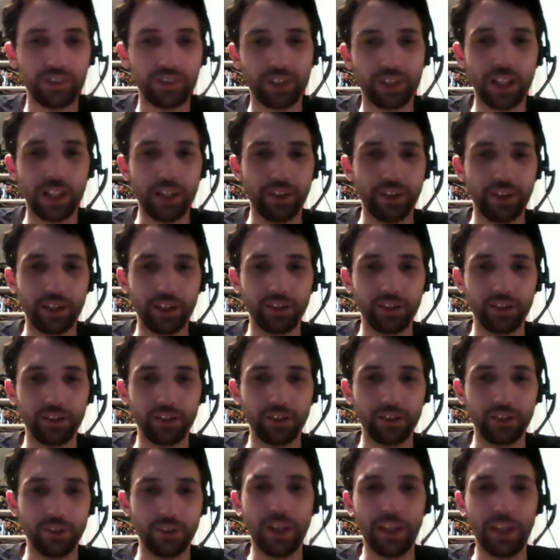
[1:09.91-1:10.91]
anything, because
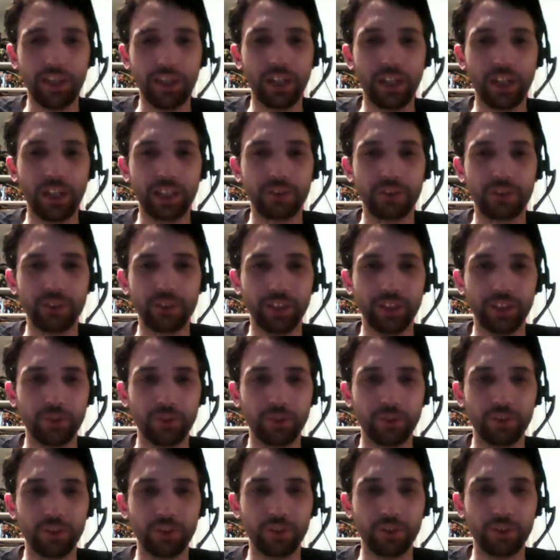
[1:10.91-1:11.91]
he will actually answer it. It's
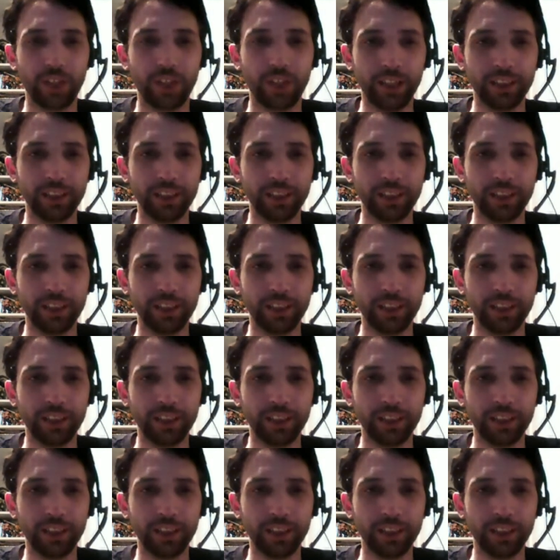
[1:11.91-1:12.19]
quite scary.